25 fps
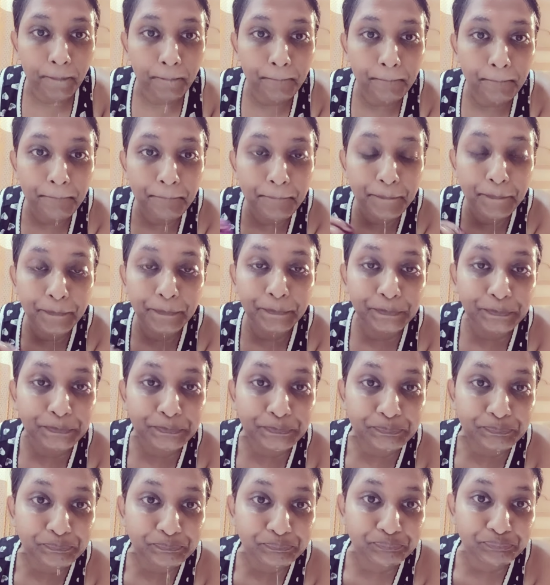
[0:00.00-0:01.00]

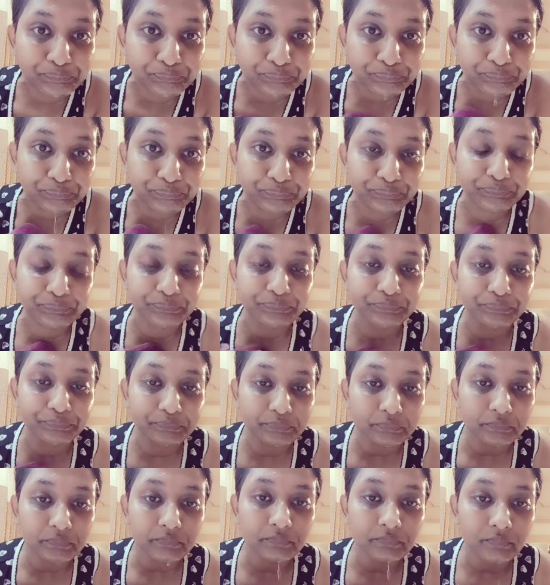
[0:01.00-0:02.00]

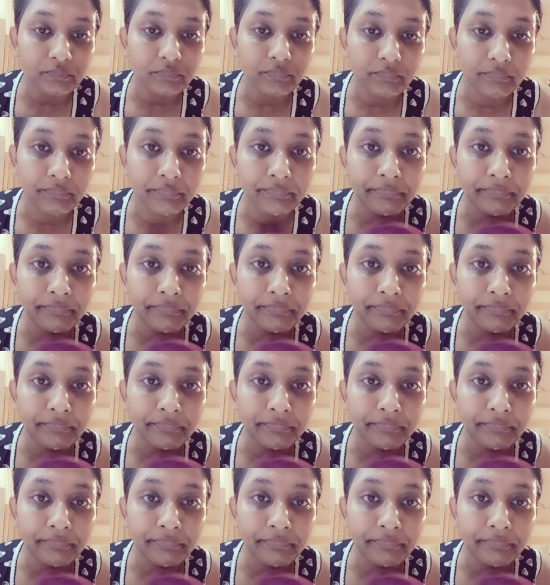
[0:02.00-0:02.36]
No one is speaking in this clip.